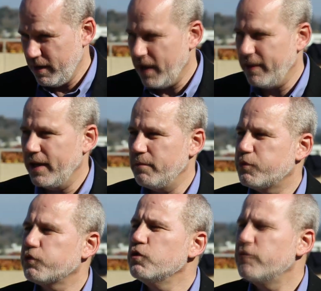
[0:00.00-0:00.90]
and then
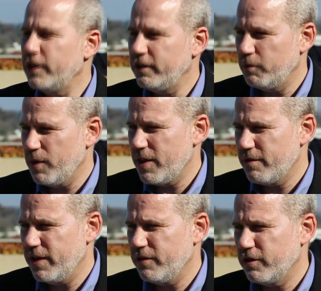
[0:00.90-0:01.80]
proving
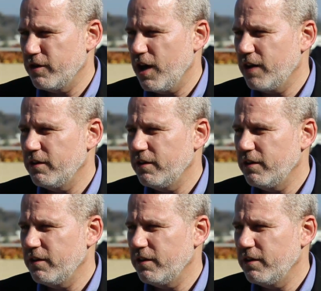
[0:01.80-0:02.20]
whether it is or not.